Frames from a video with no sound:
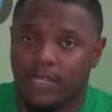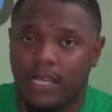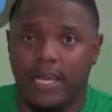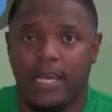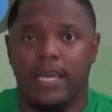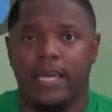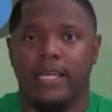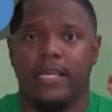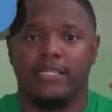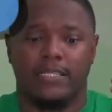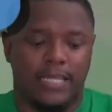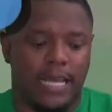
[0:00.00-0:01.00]

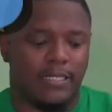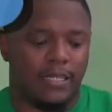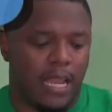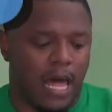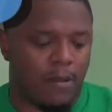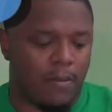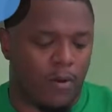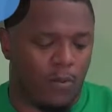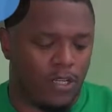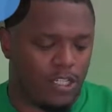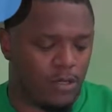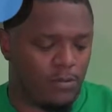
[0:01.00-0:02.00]
It says a lot about
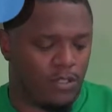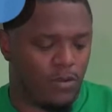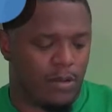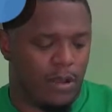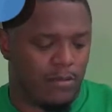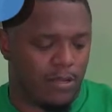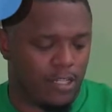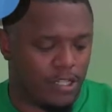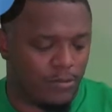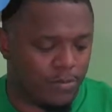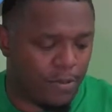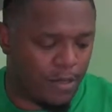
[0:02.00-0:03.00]
what she was doing out there. She
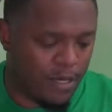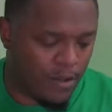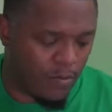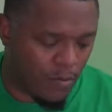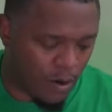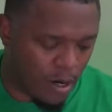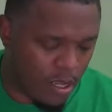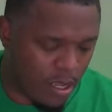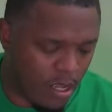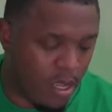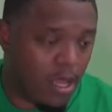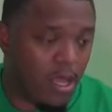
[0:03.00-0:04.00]
was putting in work.
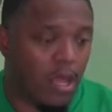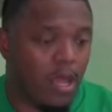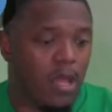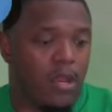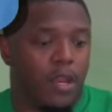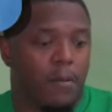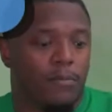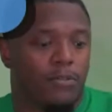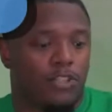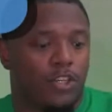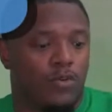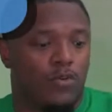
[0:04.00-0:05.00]
Number
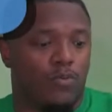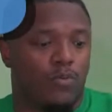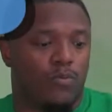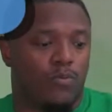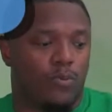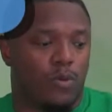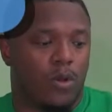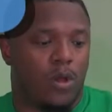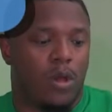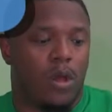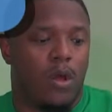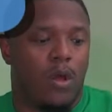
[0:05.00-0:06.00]
2,
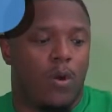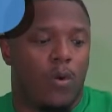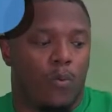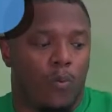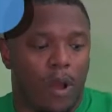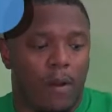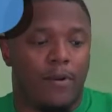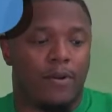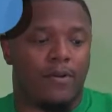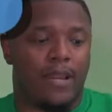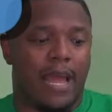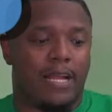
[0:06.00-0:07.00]
Weber
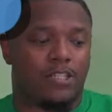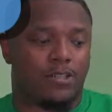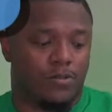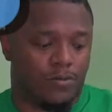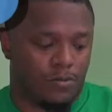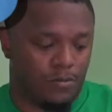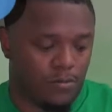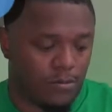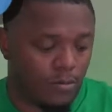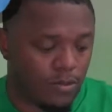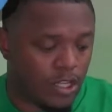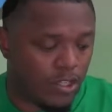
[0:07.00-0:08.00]
International.
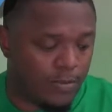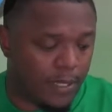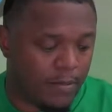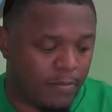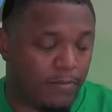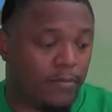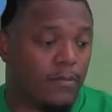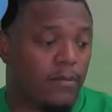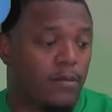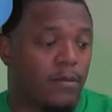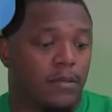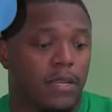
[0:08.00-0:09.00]
Oh, excuse me.
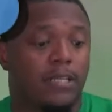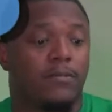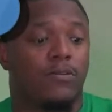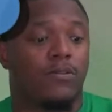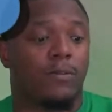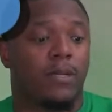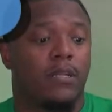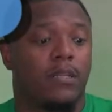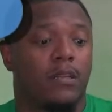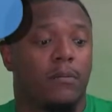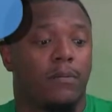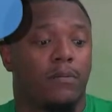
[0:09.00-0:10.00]
That's supposed to be
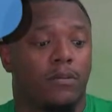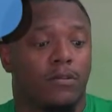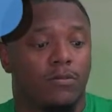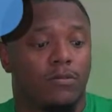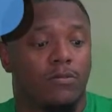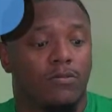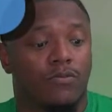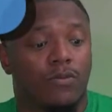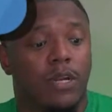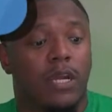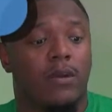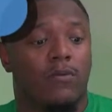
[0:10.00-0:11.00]
number
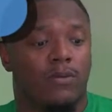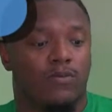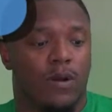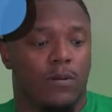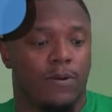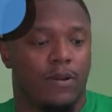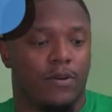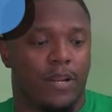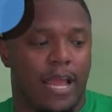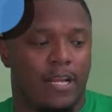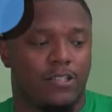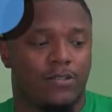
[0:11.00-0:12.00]
3 was Weber
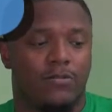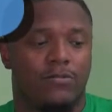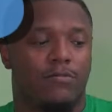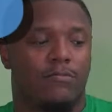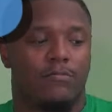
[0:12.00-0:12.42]
International.